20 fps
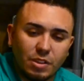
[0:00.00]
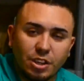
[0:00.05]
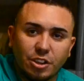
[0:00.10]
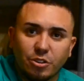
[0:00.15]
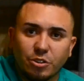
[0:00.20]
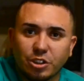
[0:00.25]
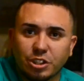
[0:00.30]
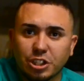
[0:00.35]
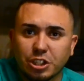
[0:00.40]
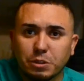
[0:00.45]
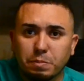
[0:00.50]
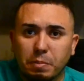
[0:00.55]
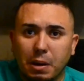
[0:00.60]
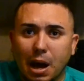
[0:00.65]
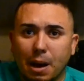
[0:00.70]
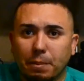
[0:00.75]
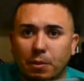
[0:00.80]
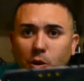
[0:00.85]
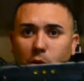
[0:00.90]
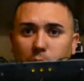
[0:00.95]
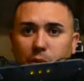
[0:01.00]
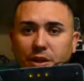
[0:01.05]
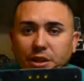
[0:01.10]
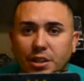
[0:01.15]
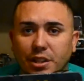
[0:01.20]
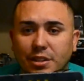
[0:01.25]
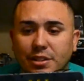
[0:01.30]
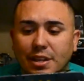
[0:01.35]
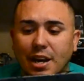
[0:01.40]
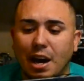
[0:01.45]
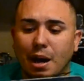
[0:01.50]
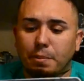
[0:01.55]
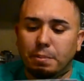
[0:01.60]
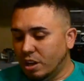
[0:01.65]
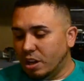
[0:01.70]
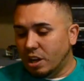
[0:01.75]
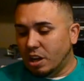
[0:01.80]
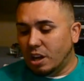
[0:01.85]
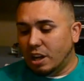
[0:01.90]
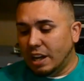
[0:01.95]
you can just pop open the top.
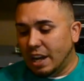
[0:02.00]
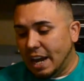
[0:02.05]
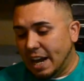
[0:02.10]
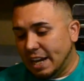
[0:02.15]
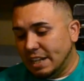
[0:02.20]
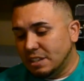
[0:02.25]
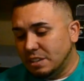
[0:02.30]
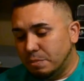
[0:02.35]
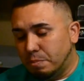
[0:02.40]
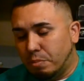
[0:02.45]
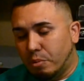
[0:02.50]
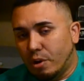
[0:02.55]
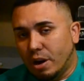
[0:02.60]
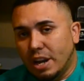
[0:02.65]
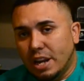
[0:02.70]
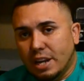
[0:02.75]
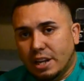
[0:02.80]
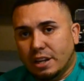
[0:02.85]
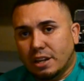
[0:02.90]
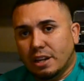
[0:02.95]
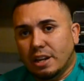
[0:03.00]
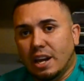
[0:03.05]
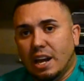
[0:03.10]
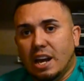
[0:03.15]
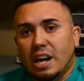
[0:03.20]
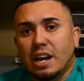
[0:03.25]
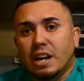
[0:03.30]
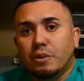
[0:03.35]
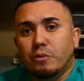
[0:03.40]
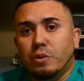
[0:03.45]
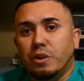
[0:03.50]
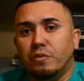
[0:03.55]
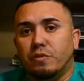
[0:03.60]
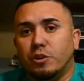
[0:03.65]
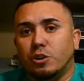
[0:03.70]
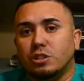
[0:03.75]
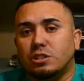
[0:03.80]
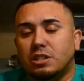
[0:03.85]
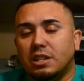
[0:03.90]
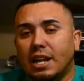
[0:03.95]
It has brake and
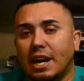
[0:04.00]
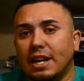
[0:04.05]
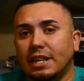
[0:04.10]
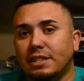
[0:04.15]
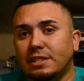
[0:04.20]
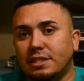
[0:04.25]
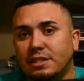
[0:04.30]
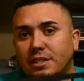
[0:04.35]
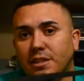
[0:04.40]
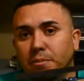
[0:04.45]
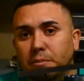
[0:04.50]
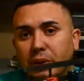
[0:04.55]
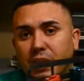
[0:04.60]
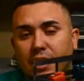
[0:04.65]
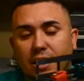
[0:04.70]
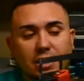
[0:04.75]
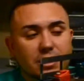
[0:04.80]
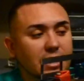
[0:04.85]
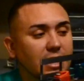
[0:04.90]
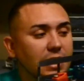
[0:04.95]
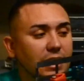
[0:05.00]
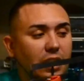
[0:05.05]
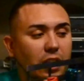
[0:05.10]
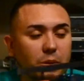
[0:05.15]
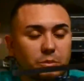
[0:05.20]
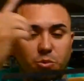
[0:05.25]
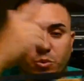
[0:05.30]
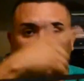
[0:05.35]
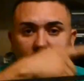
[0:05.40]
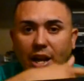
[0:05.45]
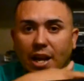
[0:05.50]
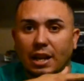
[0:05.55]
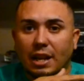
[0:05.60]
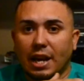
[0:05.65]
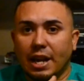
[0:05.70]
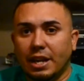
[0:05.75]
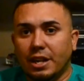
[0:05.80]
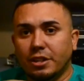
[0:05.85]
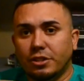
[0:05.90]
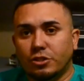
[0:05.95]
reverse lights because it comes with that
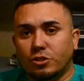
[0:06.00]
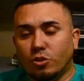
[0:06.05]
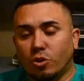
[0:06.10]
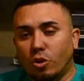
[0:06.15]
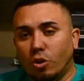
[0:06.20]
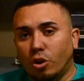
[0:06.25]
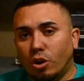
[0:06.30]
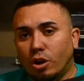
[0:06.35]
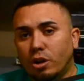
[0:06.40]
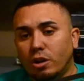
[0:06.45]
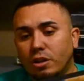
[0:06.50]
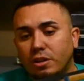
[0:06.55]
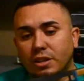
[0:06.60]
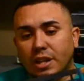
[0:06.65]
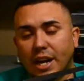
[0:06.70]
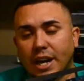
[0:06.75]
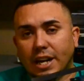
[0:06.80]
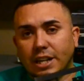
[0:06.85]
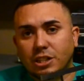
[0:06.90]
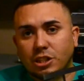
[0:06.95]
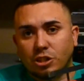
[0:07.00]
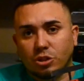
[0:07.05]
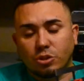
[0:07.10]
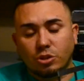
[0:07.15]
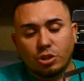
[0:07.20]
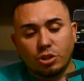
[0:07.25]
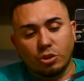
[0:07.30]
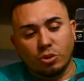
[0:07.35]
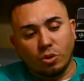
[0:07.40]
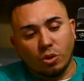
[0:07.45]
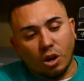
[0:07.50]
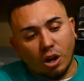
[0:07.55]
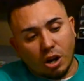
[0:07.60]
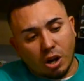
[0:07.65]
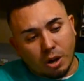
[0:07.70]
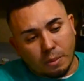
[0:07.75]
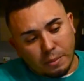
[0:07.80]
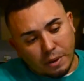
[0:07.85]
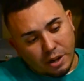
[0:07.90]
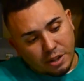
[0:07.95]
light controller that I showed you
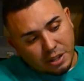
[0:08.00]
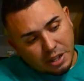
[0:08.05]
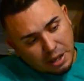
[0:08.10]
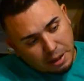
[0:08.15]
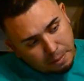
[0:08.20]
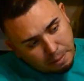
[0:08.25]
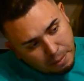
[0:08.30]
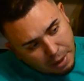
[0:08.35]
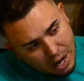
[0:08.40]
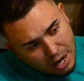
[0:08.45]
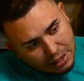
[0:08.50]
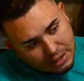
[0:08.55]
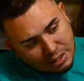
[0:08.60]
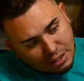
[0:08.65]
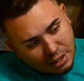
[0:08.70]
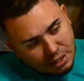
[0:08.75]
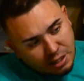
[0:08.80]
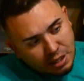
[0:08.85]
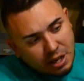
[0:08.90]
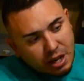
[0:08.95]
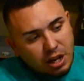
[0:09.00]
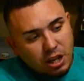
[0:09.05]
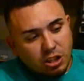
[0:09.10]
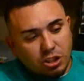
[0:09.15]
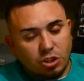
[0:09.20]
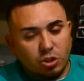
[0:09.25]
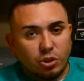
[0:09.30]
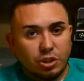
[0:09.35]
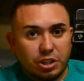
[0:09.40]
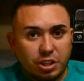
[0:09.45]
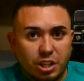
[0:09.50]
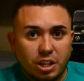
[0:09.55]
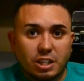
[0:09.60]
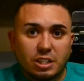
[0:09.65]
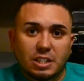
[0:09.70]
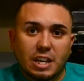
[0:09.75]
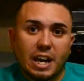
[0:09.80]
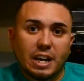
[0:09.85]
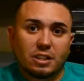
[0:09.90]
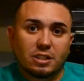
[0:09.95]
on the unboxing. So it
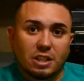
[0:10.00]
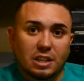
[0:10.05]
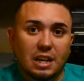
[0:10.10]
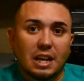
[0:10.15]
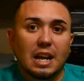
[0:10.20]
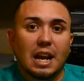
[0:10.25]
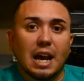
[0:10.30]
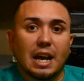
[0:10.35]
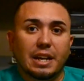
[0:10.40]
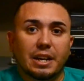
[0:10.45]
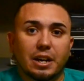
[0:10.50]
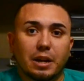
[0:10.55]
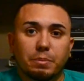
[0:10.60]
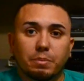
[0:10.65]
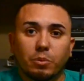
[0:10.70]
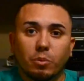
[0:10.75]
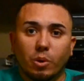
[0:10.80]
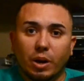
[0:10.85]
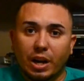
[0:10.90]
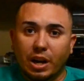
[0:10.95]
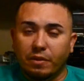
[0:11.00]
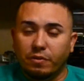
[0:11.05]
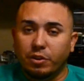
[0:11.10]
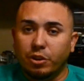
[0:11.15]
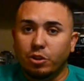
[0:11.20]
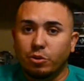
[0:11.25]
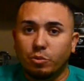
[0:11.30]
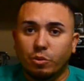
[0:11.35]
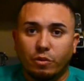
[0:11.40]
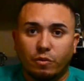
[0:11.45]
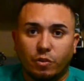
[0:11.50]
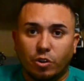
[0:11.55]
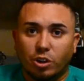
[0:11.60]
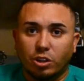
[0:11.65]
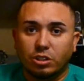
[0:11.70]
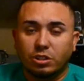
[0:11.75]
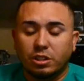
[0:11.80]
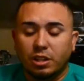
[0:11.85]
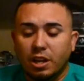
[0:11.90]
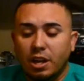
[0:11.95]
does actually light up whenever you
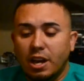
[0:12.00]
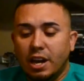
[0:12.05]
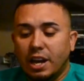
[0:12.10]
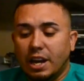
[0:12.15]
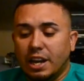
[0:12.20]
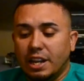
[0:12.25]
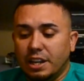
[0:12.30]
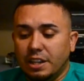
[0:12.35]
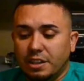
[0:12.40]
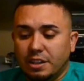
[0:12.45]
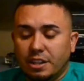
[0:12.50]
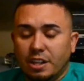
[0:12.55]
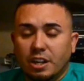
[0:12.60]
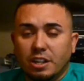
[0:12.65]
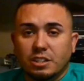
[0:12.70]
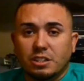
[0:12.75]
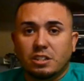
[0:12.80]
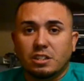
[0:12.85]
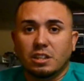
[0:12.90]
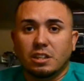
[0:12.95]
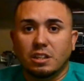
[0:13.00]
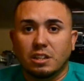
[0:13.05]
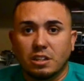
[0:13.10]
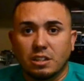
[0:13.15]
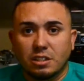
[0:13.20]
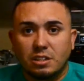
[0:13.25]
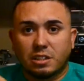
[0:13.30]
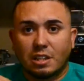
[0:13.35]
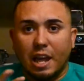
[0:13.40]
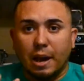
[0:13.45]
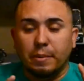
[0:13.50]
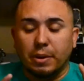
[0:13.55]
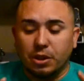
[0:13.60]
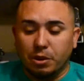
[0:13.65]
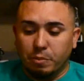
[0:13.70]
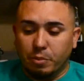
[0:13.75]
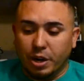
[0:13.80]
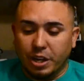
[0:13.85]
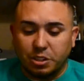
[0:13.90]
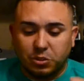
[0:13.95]
reverse, and it does slam on
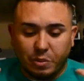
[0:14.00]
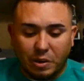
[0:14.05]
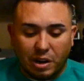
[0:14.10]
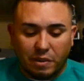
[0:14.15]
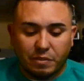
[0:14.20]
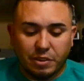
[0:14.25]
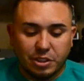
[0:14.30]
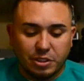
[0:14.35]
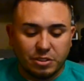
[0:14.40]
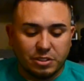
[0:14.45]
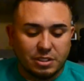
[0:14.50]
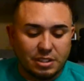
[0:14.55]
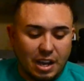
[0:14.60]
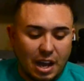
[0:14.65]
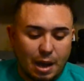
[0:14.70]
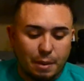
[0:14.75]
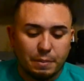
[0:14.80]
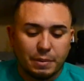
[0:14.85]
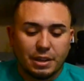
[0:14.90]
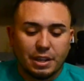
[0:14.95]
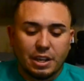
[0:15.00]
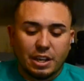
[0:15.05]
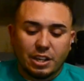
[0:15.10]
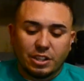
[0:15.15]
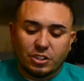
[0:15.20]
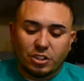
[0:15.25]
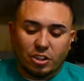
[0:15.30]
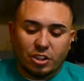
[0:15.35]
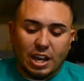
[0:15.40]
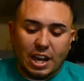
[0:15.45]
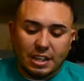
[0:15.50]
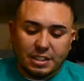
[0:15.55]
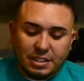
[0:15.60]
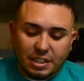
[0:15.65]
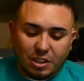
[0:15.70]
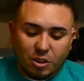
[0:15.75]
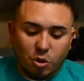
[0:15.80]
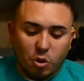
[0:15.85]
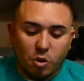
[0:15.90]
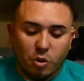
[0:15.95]
the brakes whenever you stop. So that's
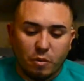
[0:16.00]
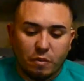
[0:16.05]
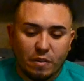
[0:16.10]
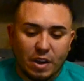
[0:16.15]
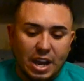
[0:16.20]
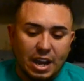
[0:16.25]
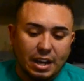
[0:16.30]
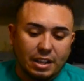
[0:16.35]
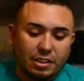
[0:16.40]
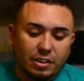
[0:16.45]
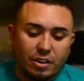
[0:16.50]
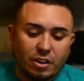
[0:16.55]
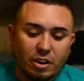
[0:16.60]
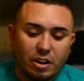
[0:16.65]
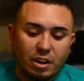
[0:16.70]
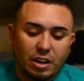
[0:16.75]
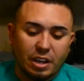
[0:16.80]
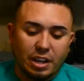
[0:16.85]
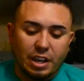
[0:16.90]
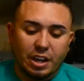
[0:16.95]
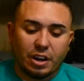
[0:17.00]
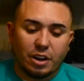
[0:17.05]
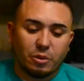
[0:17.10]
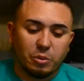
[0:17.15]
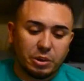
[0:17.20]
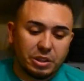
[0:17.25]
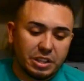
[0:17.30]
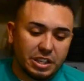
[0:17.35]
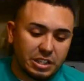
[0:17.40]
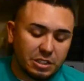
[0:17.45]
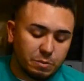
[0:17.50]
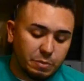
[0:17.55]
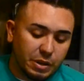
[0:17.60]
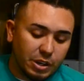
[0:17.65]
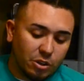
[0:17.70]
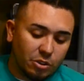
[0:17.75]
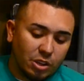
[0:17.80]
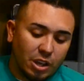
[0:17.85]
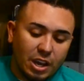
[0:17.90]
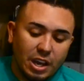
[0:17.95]
the cool factor here with this
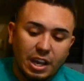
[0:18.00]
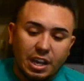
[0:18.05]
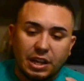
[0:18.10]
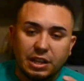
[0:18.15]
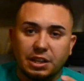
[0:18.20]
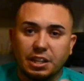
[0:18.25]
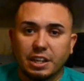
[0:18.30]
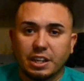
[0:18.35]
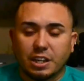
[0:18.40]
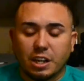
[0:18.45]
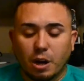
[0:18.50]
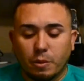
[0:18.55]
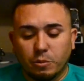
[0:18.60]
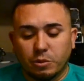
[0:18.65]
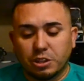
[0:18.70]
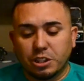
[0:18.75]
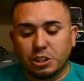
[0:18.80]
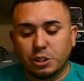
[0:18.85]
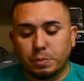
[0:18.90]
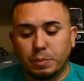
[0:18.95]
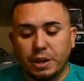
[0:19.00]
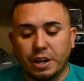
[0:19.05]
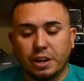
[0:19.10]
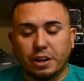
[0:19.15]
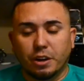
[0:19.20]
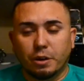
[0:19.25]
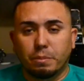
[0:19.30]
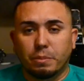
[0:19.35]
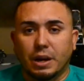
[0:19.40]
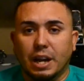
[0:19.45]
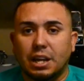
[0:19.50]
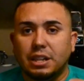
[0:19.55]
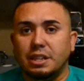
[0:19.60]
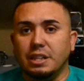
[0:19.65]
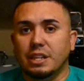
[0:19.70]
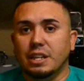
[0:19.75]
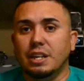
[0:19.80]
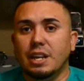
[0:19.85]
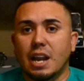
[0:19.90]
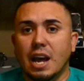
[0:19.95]
build. It did come with the speaker, but I
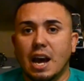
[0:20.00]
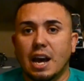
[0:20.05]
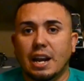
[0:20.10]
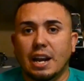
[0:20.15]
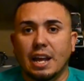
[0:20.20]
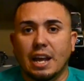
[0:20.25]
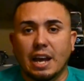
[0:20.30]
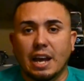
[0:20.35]
did not